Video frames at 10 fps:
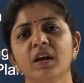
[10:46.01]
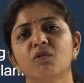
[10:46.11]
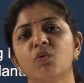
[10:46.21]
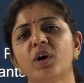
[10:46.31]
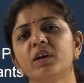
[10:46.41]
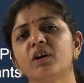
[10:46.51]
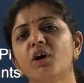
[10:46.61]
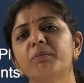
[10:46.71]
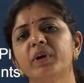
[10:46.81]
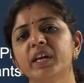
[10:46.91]
what
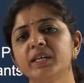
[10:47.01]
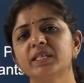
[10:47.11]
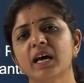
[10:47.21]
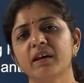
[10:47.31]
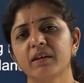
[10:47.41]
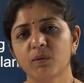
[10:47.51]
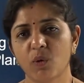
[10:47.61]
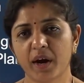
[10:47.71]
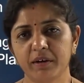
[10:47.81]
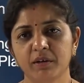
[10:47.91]
components are
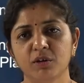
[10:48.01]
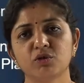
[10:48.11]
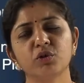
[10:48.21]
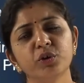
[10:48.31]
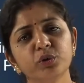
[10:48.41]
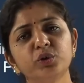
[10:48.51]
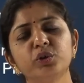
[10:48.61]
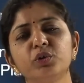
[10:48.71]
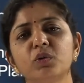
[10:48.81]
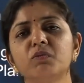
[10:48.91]
required. So you
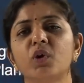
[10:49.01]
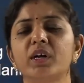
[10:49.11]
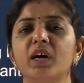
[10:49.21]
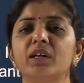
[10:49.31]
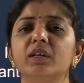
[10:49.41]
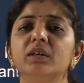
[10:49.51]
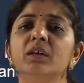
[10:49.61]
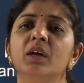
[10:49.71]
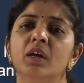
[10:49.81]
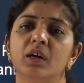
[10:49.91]
should know what are the